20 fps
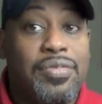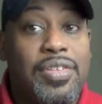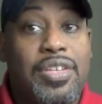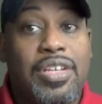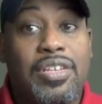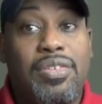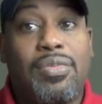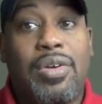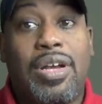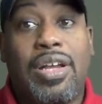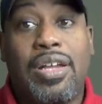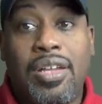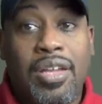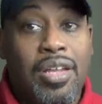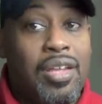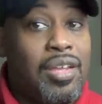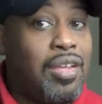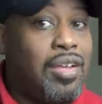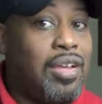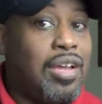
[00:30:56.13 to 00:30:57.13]
And that's why
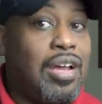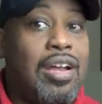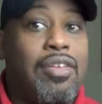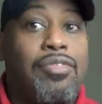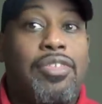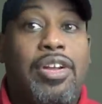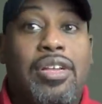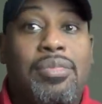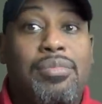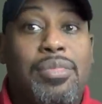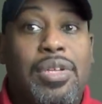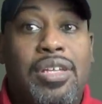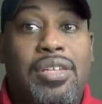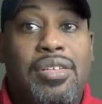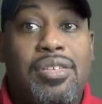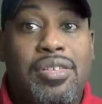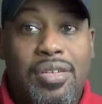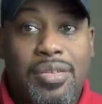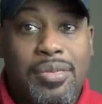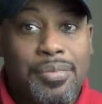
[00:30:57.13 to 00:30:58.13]
I
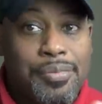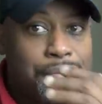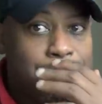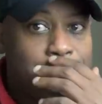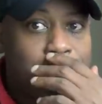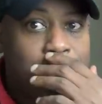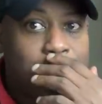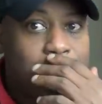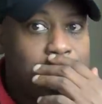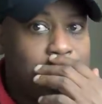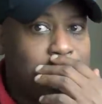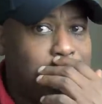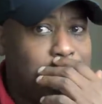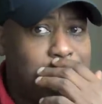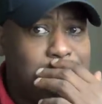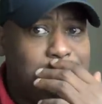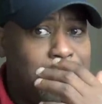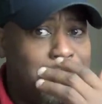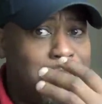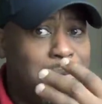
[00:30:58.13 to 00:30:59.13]
recommend and
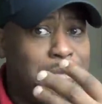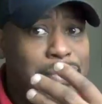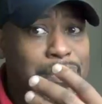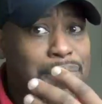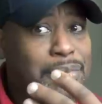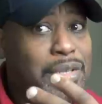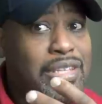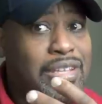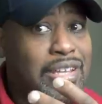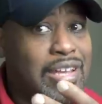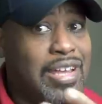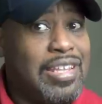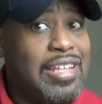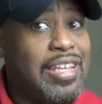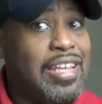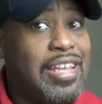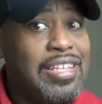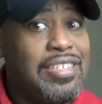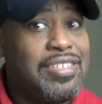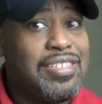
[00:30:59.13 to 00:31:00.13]
this coming from me, the guy
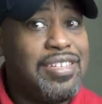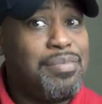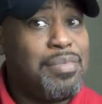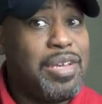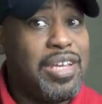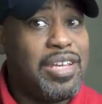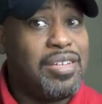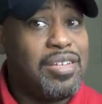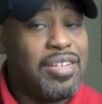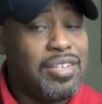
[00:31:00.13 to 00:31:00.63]
that hates eBay.